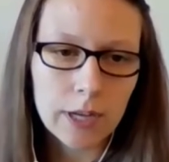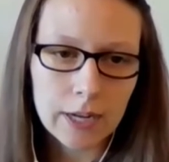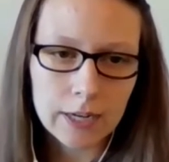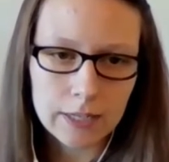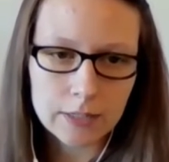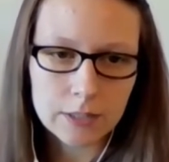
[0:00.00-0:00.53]

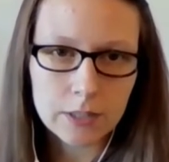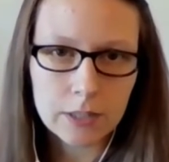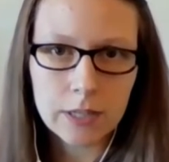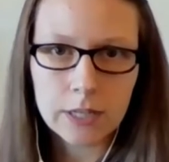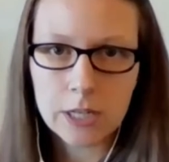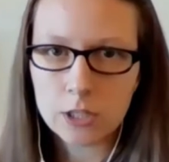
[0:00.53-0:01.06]
They weren't added
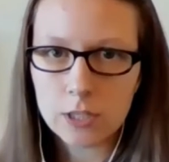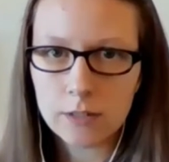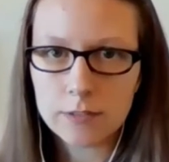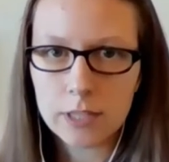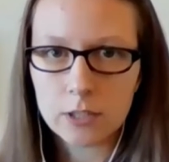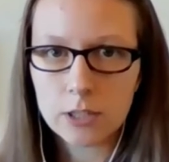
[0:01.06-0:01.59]
into
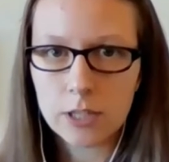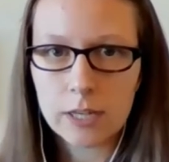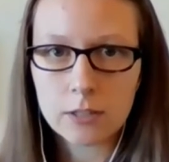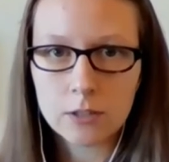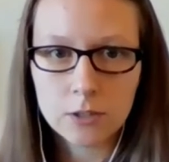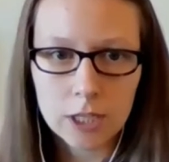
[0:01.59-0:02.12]
initiatives
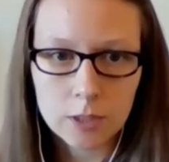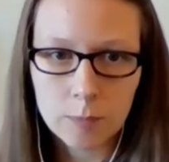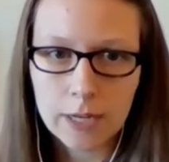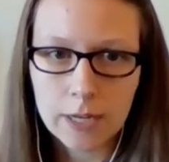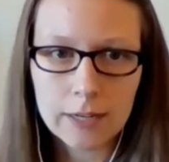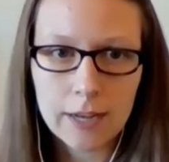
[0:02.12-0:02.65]
such as
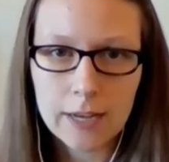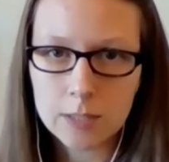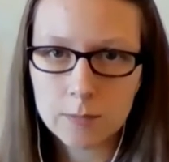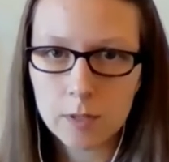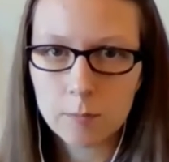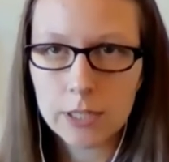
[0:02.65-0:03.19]
chest pain
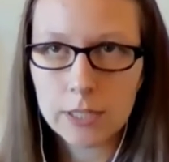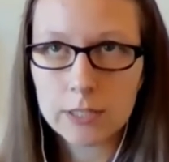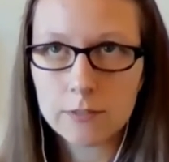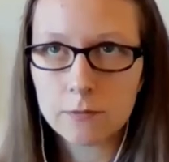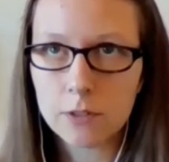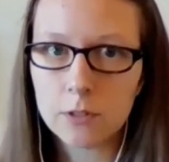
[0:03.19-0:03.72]
and
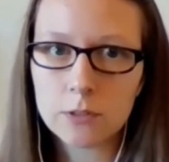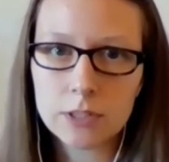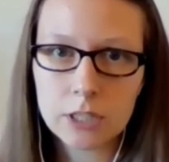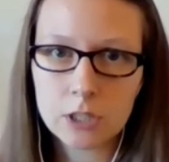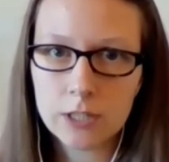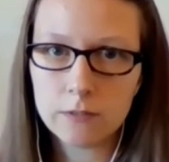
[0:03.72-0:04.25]
asthma because
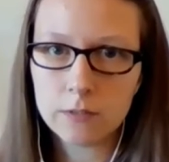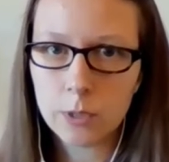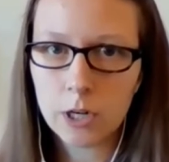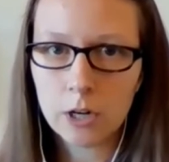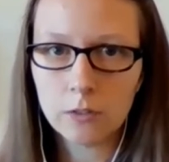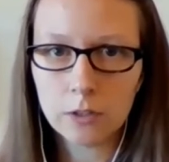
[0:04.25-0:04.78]
for those
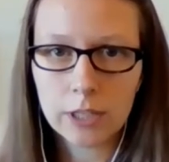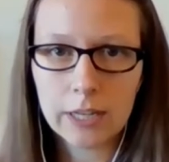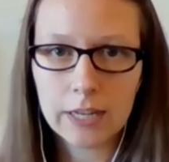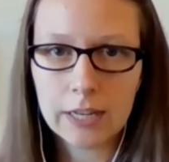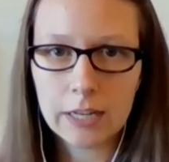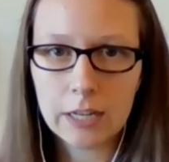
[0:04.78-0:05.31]
initiatives, we
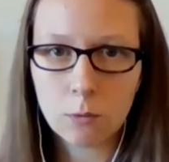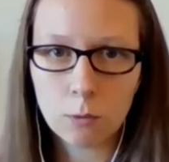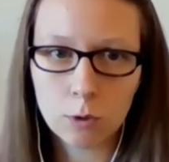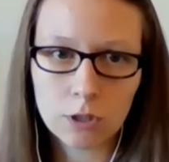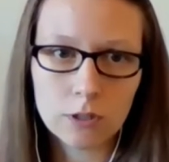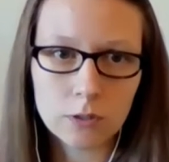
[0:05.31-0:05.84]
aren't looking at
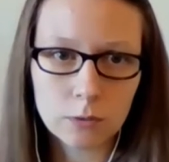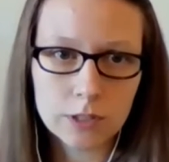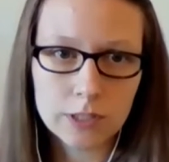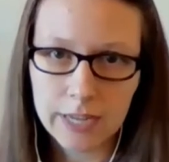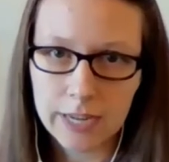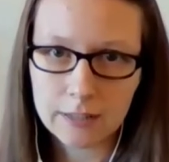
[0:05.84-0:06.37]
any
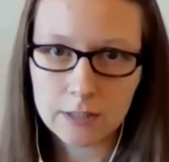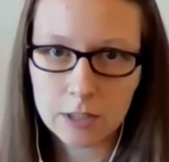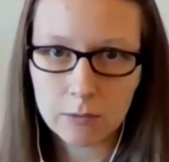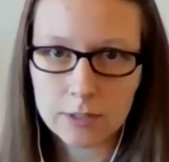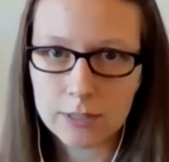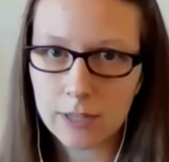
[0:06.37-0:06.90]
orders or
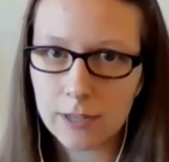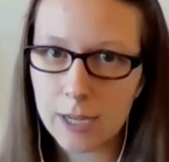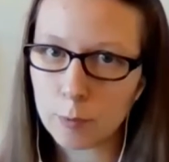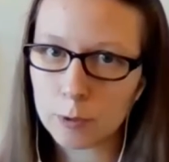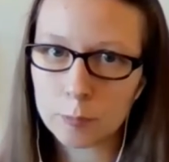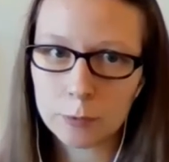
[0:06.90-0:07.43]
scans, so
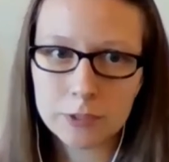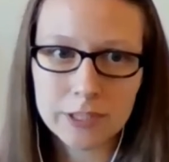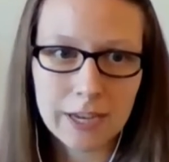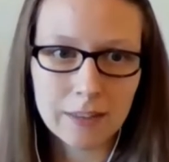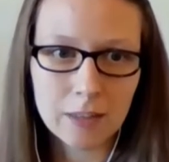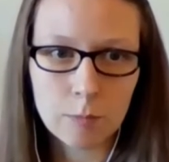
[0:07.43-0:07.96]
it's not
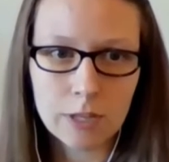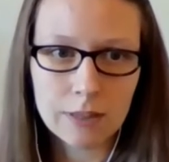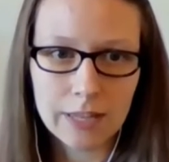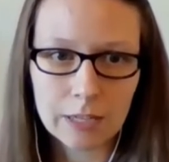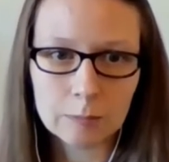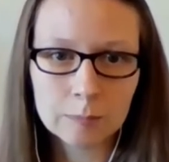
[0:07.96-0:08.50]
applicable to
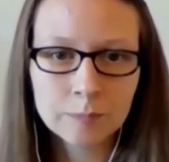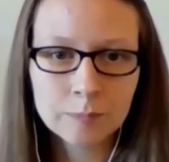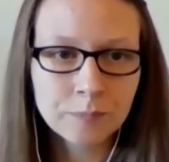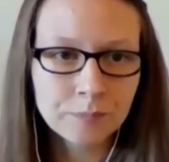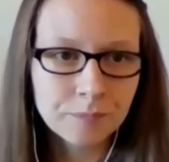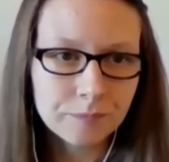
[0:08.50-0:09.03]
add them in
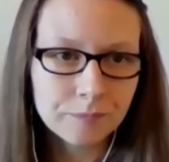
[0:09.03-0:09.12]
there.